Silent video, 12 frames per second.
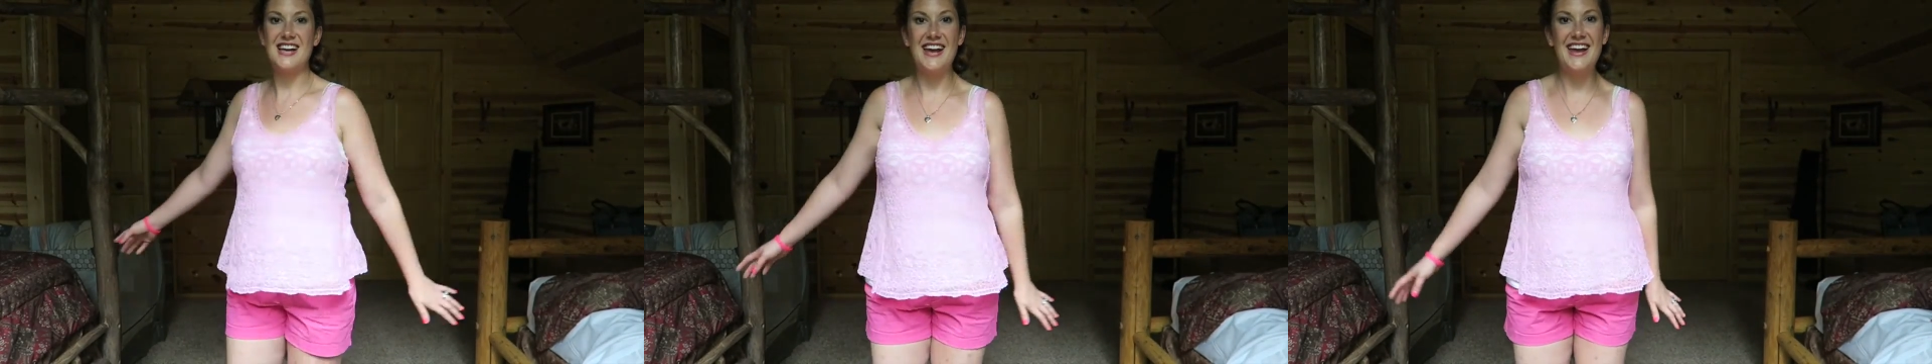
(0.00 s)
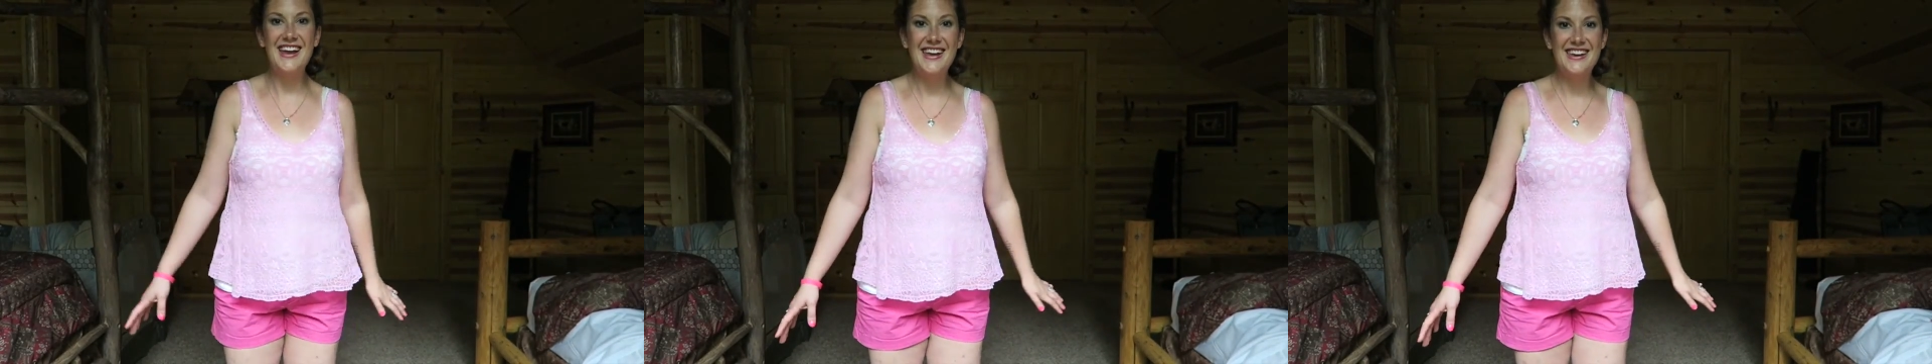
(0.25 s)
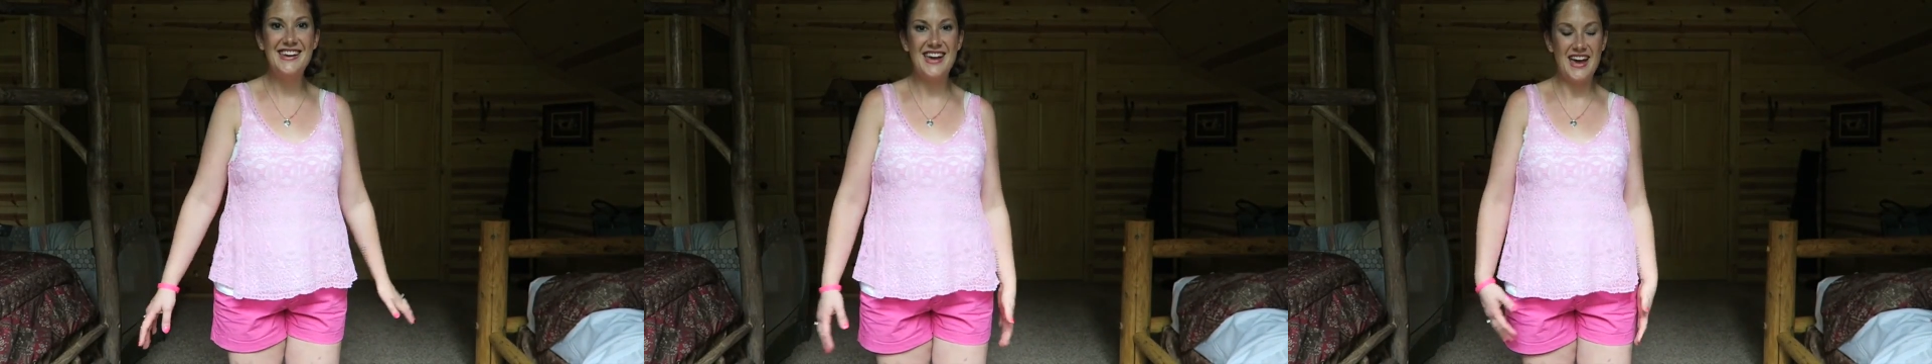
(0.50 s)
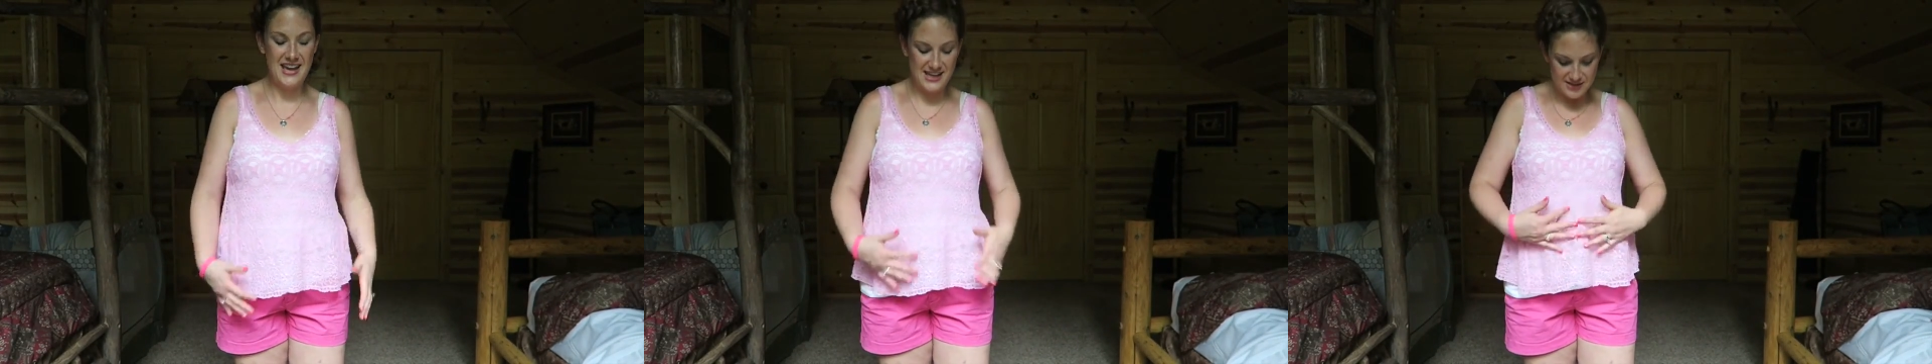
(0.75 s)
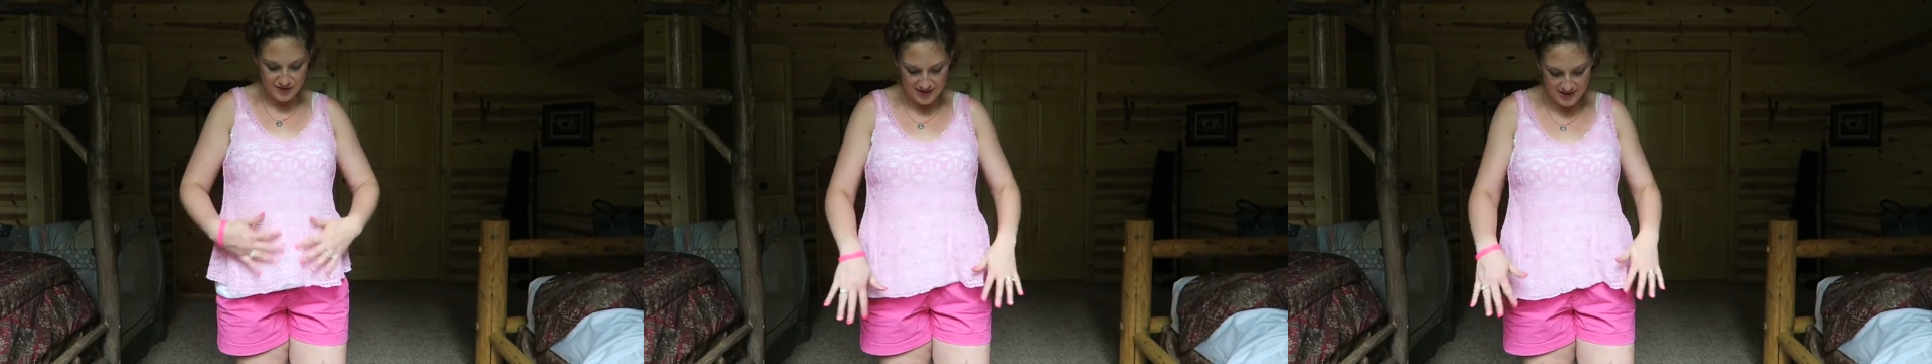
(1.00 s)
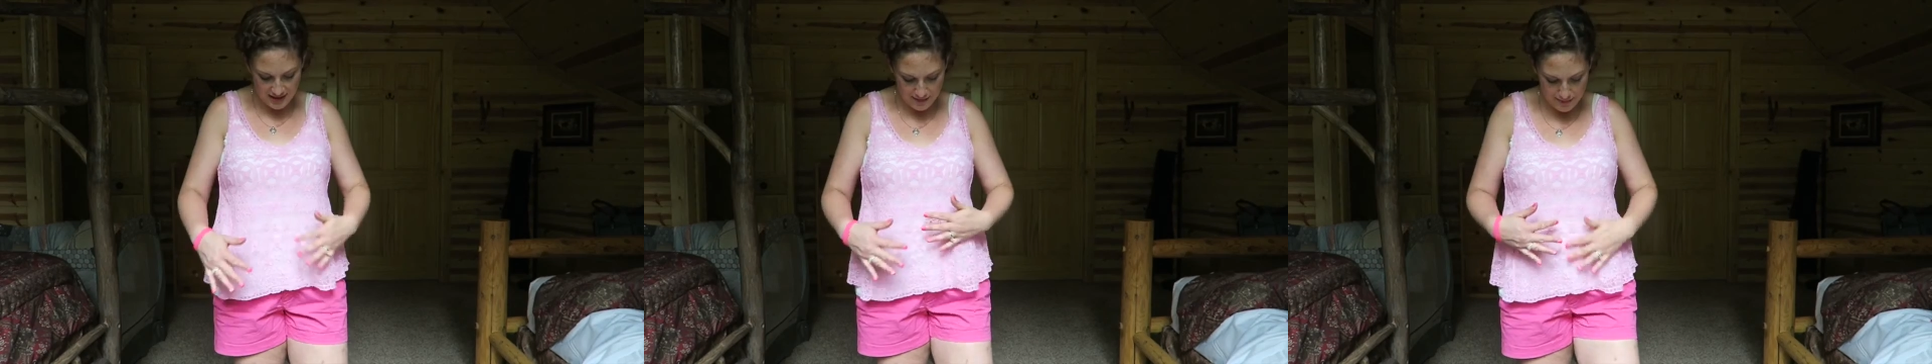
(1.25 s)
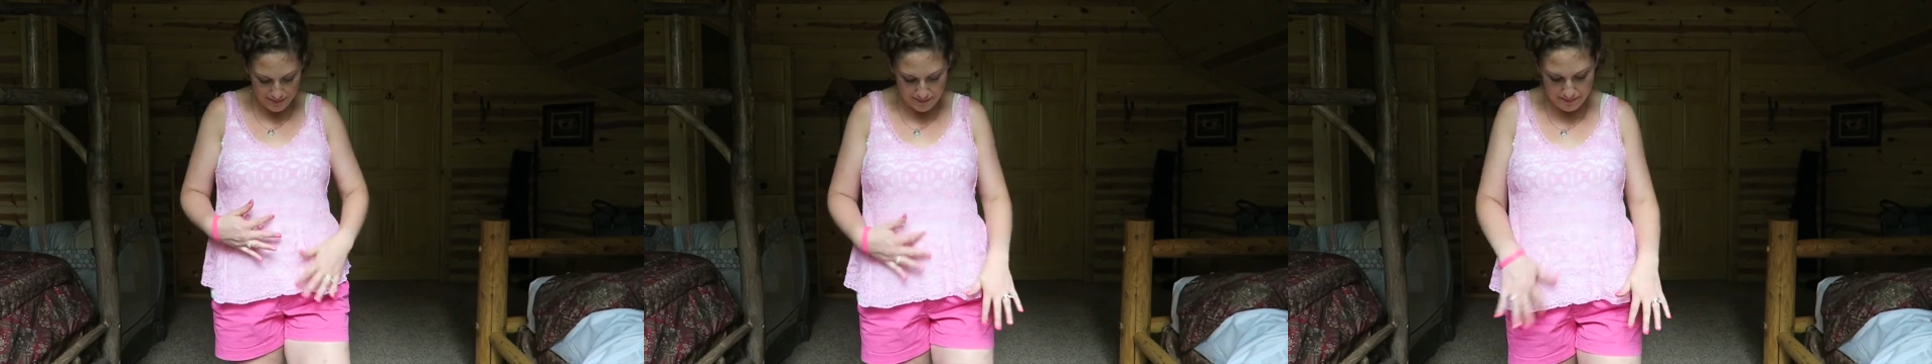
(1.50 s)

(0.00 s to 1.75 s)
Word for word: like. Okay, so it's like a